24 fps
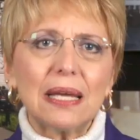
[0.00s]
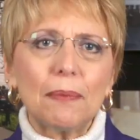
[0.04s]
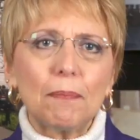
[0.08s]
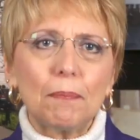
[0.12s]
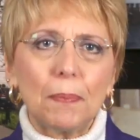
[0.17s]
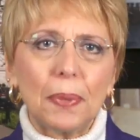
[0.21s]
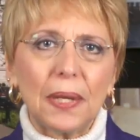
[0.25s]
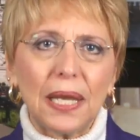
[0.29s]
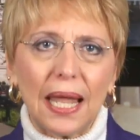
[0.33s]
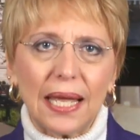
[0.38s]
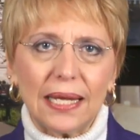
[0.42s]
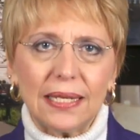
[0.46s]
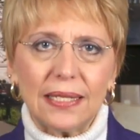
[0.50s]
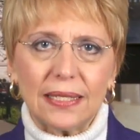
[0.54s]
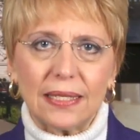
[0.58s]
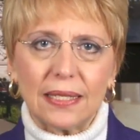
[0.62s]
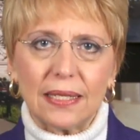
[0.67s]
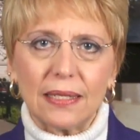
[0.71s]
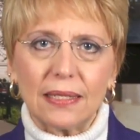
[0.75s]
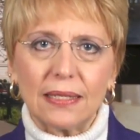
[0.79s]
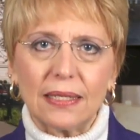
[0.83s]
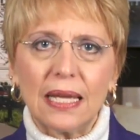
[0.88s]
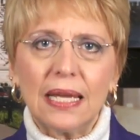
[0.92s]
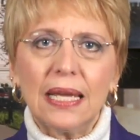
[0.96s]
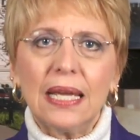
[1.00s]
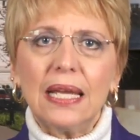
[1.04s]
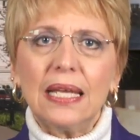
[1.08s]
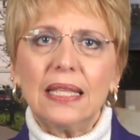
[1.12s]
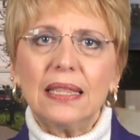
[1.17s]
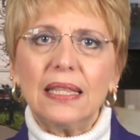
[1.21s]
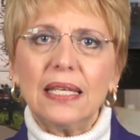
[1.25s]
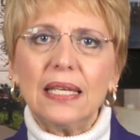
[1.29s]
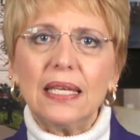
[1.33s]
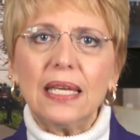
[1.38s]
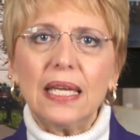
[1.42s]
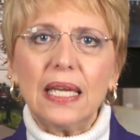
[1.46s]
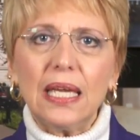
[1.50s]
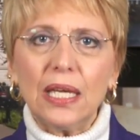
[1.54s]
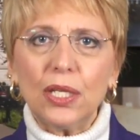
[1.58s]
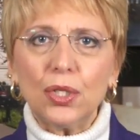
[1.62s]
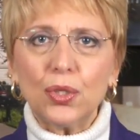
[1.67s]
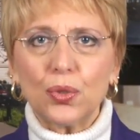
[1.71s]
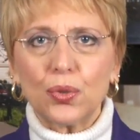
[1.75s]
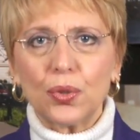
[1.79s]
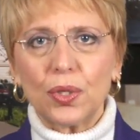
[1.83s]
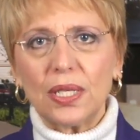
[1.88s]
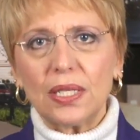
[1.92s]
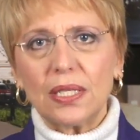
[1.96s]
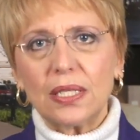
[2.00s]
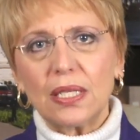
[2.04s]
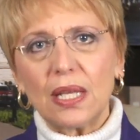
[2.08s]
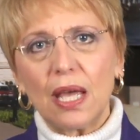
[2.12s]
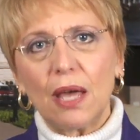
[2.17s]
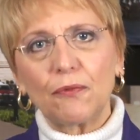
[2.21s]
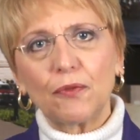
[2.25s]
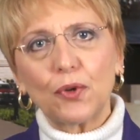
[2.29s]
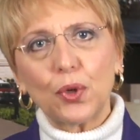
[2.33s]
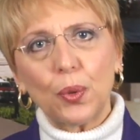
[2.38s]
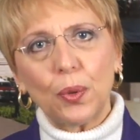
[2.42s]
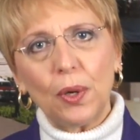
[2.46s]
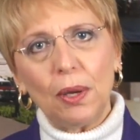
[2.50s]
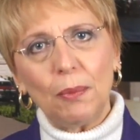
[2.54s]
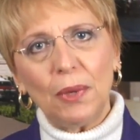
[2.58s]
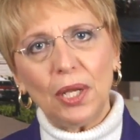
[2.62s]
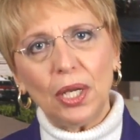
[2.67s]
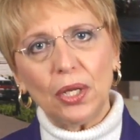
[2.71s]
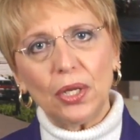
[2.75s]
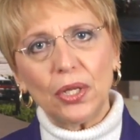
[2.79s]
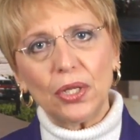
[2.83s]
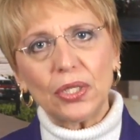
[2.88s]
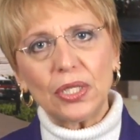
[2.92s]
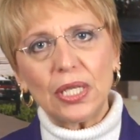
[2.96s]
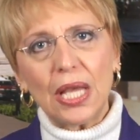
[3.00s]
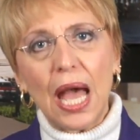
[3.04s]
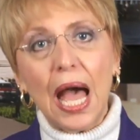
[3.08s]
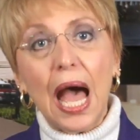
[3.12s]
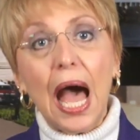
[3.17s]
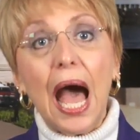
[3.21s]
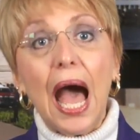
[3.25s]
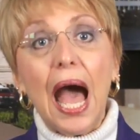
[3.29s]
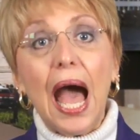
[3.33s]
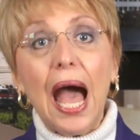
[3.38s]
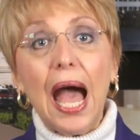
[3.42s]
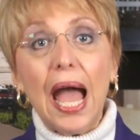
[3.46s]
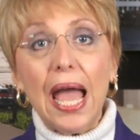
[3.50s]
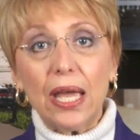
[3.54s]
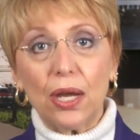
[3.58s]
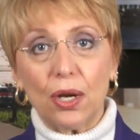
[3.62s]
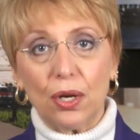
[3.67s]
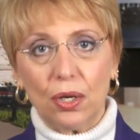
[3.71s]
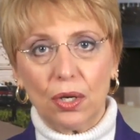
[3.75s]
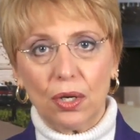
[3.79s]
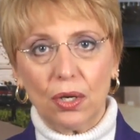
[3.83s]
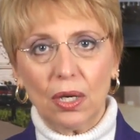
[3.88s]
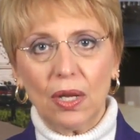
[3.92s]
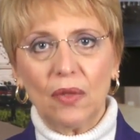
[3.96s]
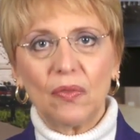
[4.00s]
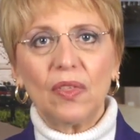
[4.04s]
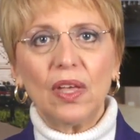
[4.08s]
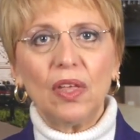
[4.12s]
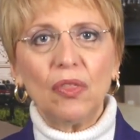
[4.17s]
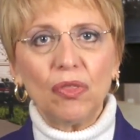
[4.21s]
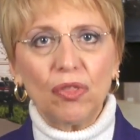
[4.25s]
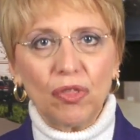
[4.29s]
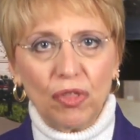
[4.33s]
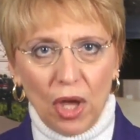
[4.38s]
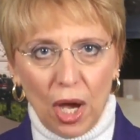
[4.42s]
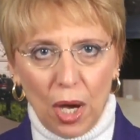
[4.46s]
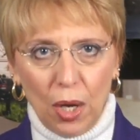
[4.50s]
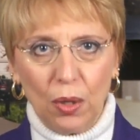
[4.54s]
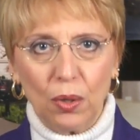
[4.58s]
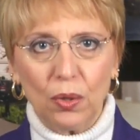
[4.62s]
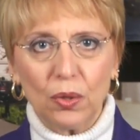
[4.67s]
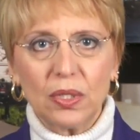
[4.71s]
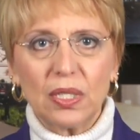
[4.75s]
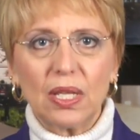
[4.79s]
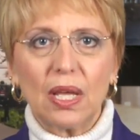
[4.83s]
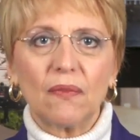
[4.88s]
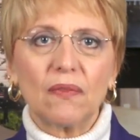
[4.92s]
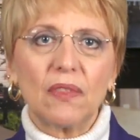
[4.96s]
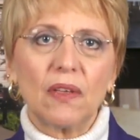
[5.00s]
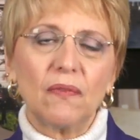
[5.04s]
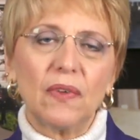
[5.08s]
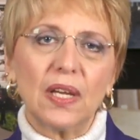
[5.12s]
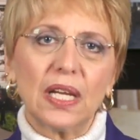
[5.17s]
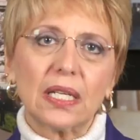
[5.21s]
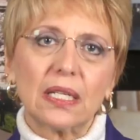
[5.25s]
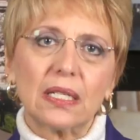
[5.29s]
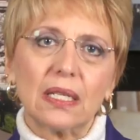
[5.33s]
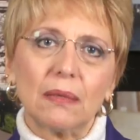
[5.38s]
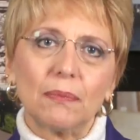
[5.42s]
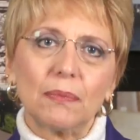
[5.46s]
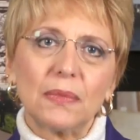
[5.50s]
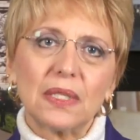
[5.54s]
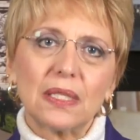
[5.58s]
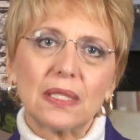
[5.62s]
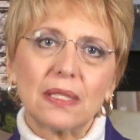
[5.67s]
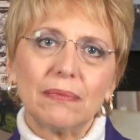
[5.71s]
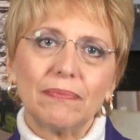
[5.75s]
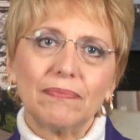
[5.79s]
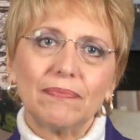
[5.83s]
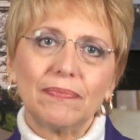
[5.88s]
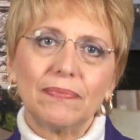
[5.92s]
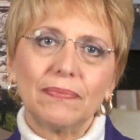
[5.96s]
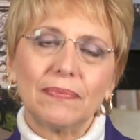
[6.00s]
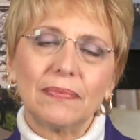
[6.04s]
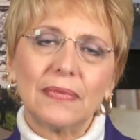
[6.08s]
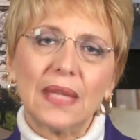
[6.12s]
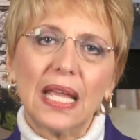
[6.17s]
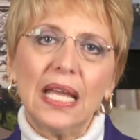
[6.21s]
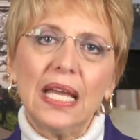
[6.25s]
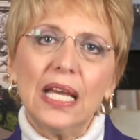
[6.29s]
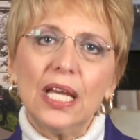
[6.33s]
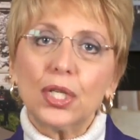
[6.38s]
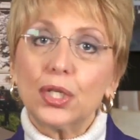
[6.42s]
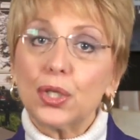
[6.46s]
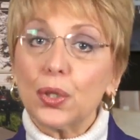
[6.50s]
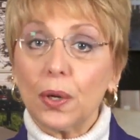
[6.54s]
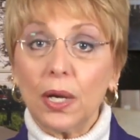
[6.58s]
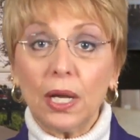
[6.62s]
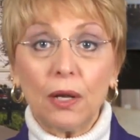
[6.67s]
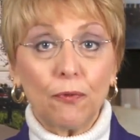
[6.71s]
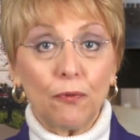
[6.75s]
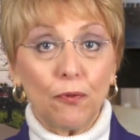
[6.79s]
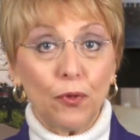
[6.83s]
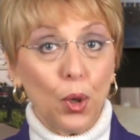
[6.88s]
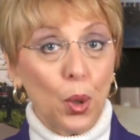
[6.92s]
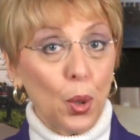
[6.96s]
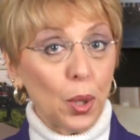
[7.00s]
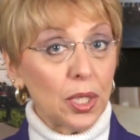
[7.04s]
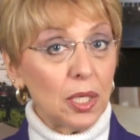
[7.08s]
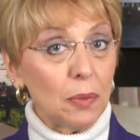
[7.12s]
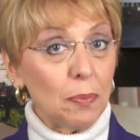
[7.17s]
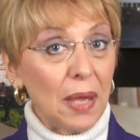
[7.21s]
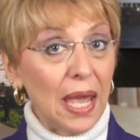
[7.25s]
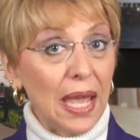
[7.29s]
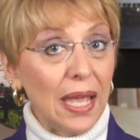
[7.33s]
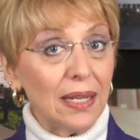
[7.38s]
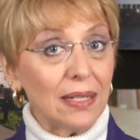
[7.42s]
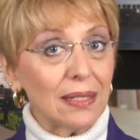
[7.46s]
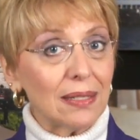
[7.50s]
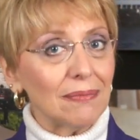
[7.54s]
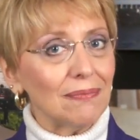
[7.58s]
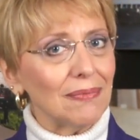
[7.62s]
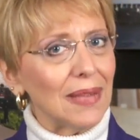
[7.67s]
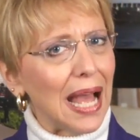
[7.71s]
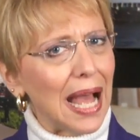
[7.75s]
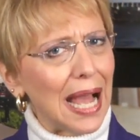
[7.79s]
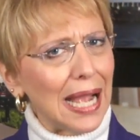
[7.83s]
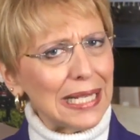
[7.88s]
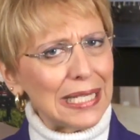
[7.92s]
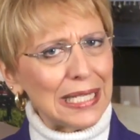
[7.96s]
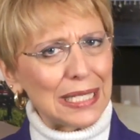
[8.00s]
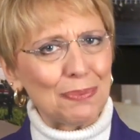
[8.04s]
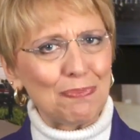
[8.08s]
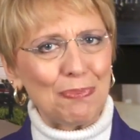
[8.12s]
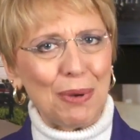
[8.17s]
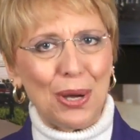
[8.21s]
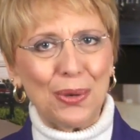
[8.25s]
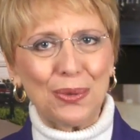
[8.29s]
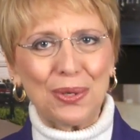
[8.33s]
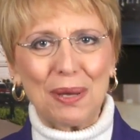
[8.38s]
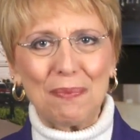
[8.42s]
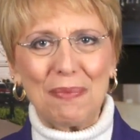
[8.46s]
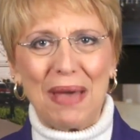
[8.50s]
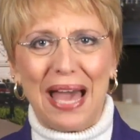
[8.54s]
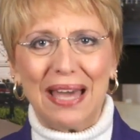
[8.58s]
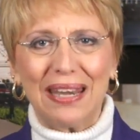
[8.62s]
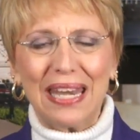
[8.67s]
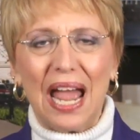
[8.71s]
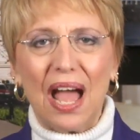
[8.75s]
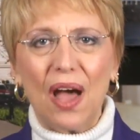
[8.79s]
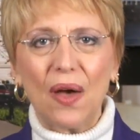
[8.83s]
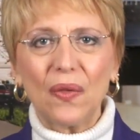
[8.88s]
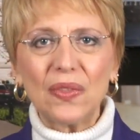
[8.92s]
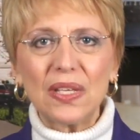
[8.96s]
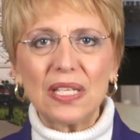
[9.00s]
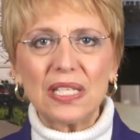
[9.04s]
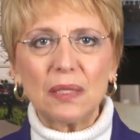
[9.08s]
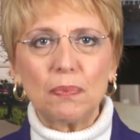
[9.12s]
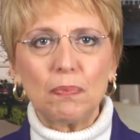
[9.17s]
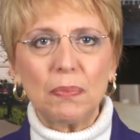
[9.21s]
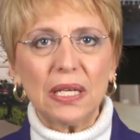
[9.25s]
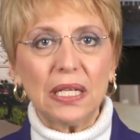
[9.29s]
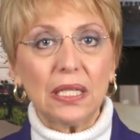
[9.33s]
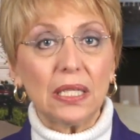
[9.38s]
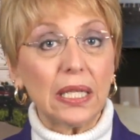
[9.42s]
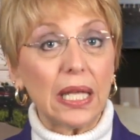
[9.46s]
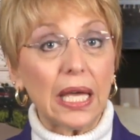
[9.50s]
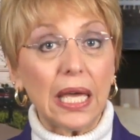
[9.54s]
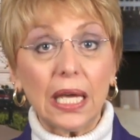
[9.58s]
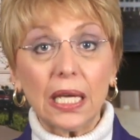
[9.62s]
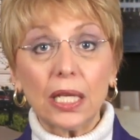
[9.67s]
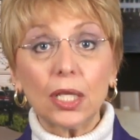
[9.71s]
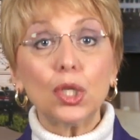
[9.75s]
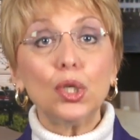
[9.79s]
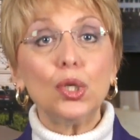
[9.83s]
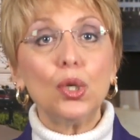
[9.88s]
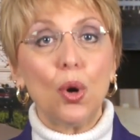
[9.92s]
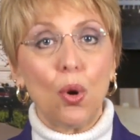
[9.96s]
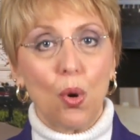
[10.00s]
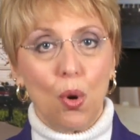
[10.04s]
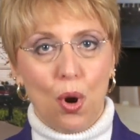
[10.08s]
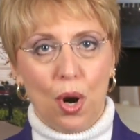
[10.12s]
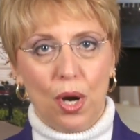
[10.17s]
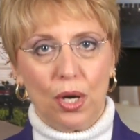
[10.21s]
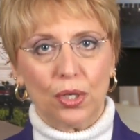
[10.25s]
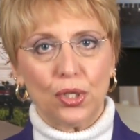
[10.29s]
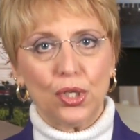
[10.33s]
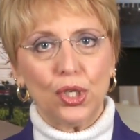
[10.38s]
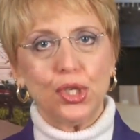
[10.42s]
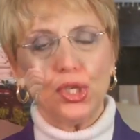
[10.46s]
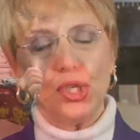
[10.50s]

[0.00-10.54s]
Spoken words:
it places the interests of criminals higher than those of the victims. During floor debate, I spoke about how this bill ignores